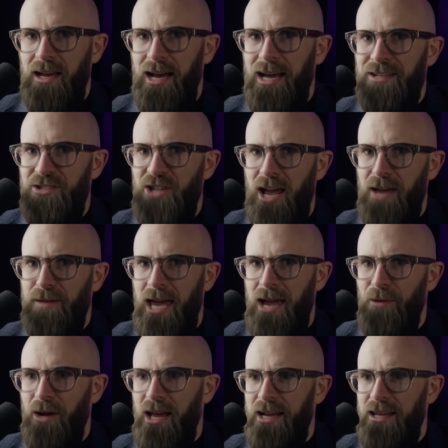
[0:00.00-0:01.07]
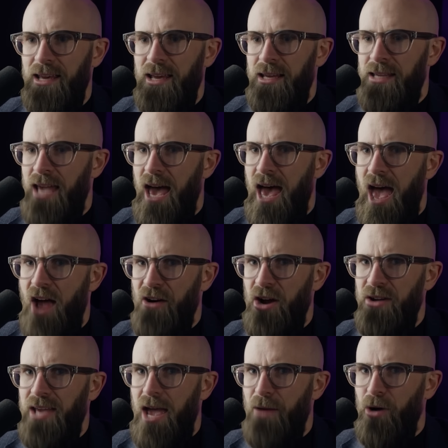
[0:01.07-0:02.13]
And JFK were like, yeah,
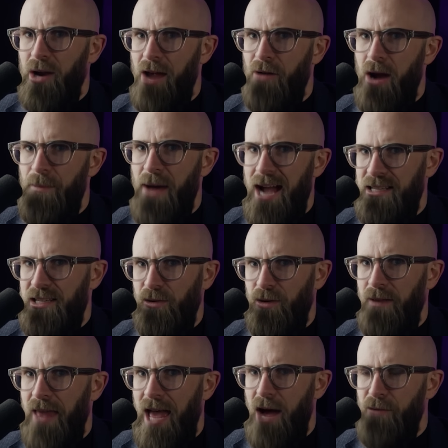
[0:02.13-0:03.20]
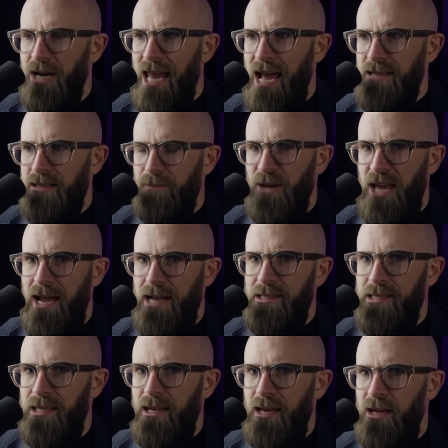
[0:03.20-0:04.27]
okay, we'll get right back to you on that. We're landing
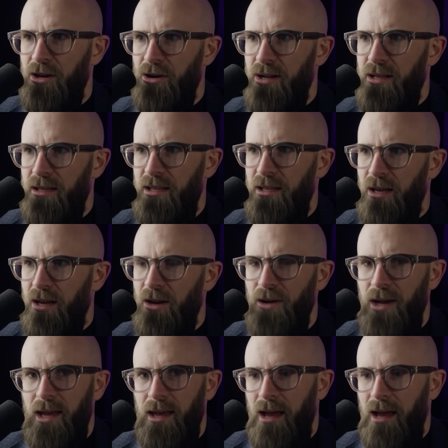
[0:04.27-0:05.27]
planes here. You're in the queue.